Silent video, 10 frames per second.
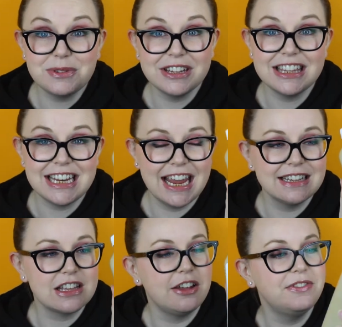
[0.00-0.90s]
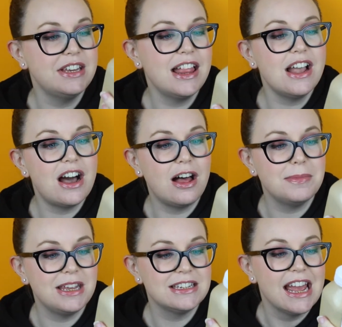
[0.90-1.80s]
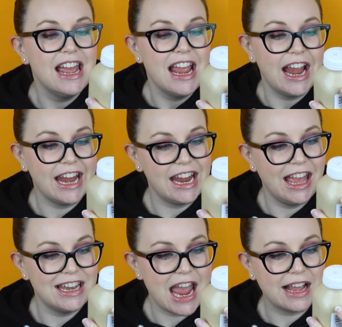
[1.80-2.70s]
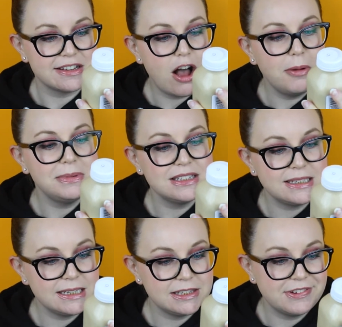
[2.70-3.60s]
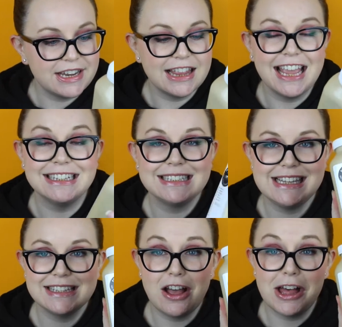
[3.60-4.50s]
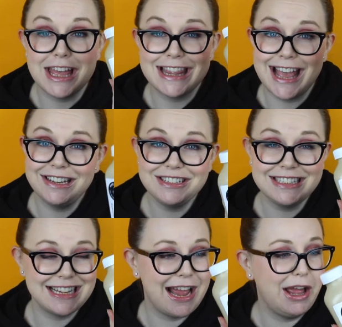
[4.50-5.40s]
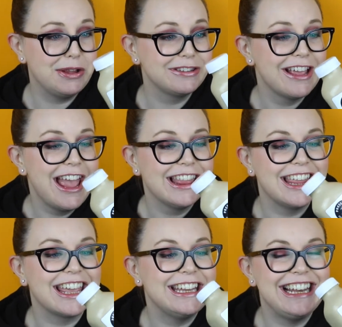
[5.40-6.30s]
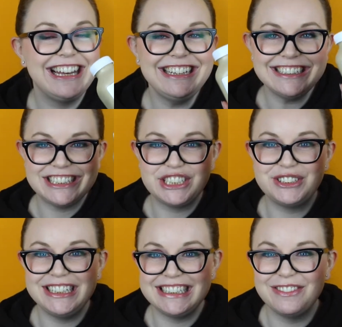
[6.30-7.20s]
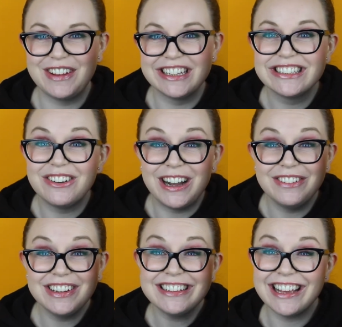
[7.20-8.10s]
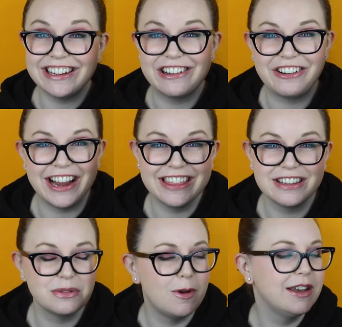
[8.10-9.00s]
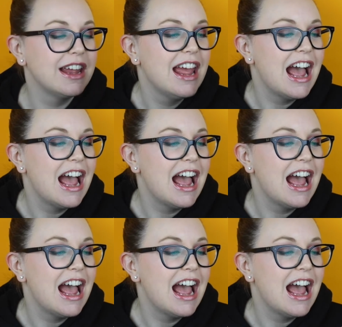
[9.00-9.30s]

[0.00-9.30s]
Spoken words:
one of the day is called vanilla almond, and it has almonds, dates, vanilla, and sea salt, and that just sounds like a delicious treat to me, so I'm excited to try this one.